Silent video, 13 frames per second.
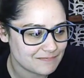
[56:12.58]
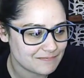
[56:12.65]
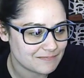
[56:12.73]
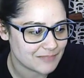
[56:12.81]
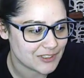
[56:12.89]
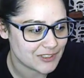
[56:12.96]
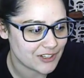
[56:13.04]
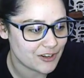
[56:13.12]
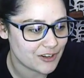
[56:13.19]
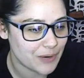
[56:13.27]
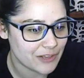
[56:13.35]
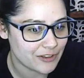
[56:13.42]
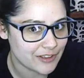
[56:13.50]
Which I know
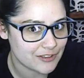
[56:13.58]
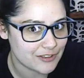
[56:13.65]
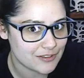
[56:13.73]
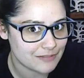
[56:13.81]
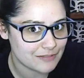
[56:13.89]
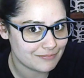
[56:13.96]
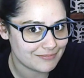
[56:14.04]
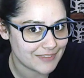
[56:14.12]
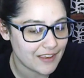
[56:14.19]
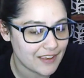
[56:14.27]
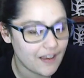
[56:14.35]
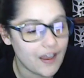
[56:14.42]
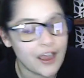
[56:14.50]
I look like,
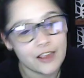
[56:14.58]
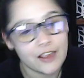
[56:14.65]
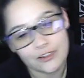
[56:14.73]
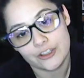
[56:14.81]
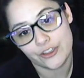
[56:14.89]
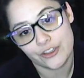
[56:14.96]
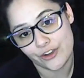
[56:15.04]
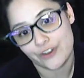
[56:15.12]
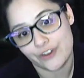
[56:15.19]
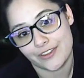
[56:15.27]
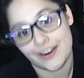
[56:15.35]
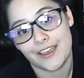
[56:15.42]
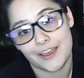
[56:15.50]
I look younger
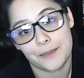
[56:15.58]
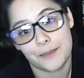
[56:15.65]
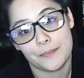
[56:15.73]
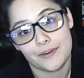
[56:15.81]
than I am.